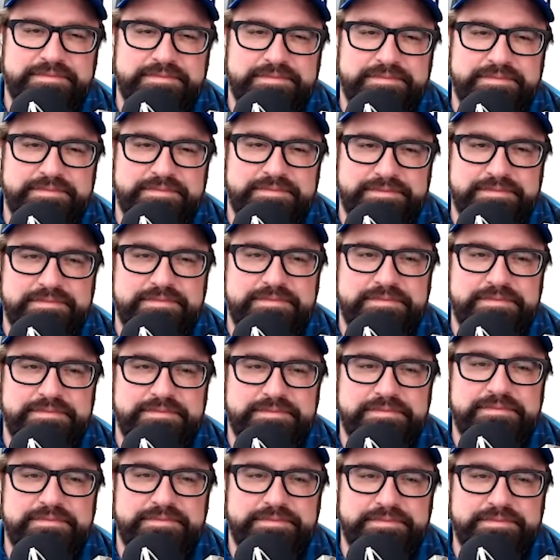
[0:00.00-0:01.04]

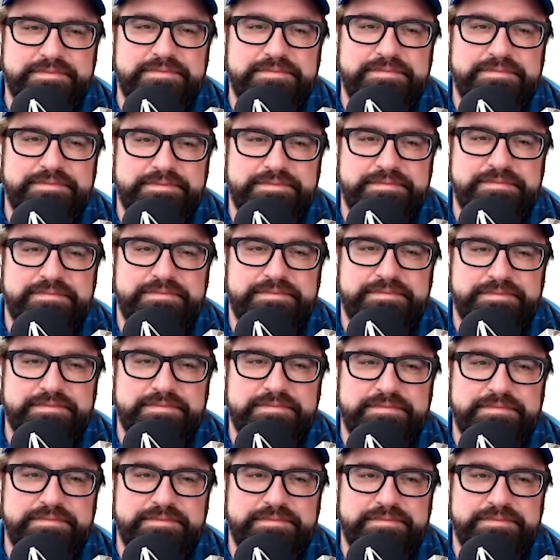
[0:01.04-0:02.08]

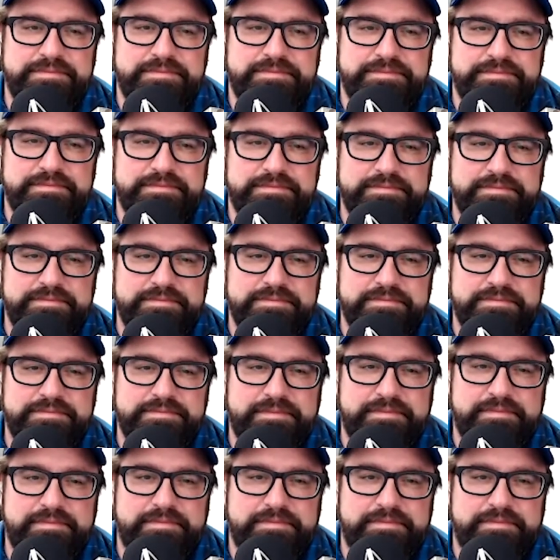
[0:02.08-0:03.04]
No words are spoken by the person on screen.